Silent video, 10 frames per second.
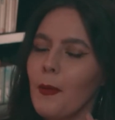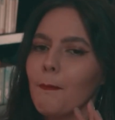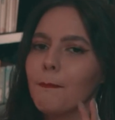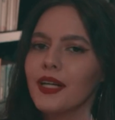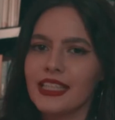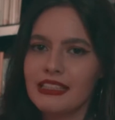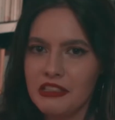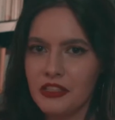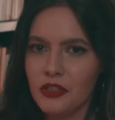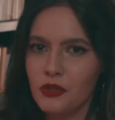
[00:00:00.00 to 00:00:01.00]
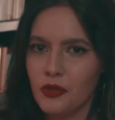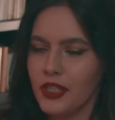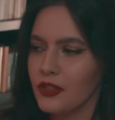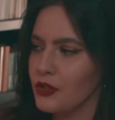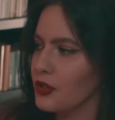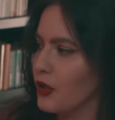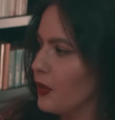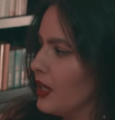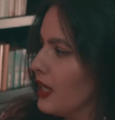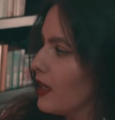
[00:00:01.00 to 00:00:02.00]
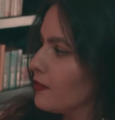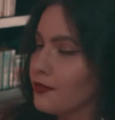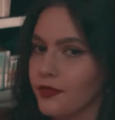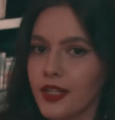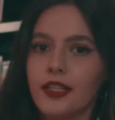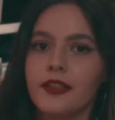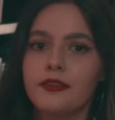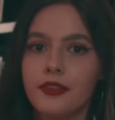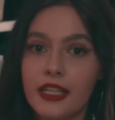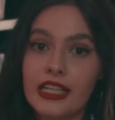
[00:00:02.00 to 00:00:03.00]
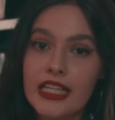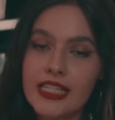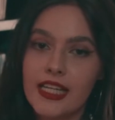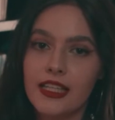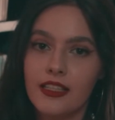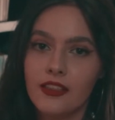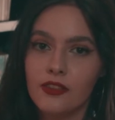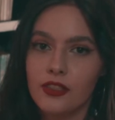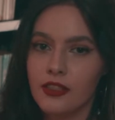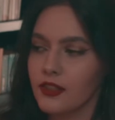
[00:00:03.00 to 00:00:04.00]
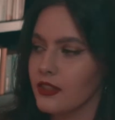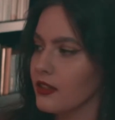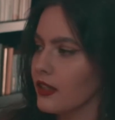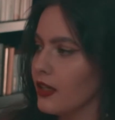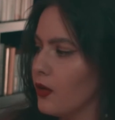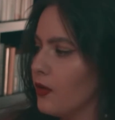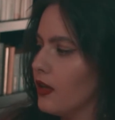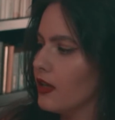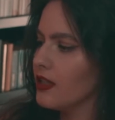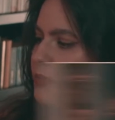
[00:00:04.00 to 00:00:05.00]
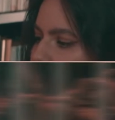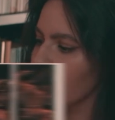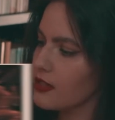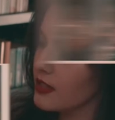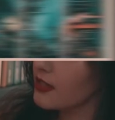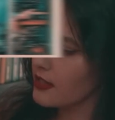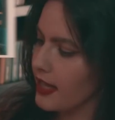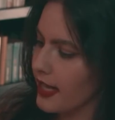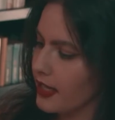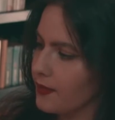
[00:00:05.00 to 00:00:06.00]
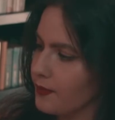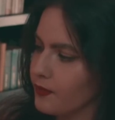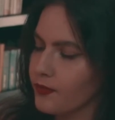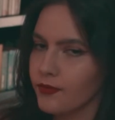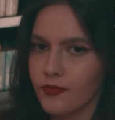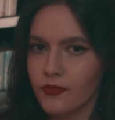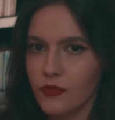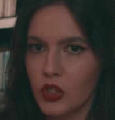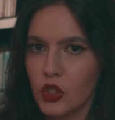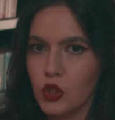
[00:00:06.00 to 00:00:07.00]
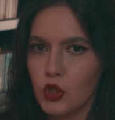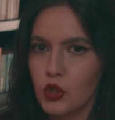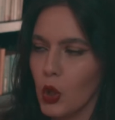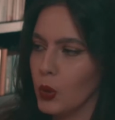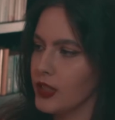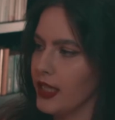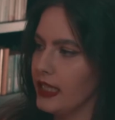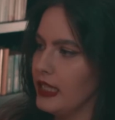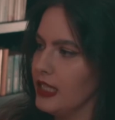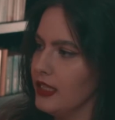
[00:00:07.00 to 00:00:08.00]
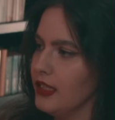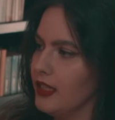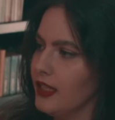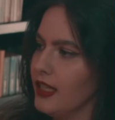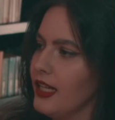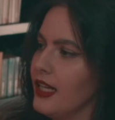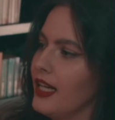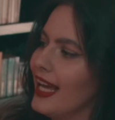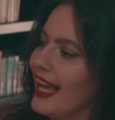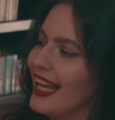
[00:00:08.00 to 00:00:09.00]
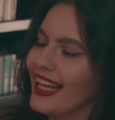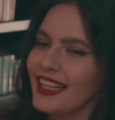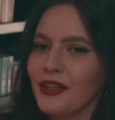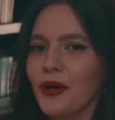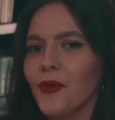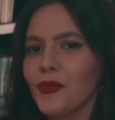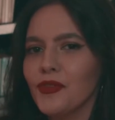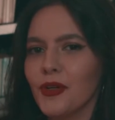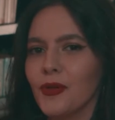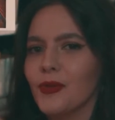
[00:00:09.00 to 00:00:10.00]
but I didn't enjoy it. So I'm very, very excited to give this a go, especially since it's like so tiny. And also,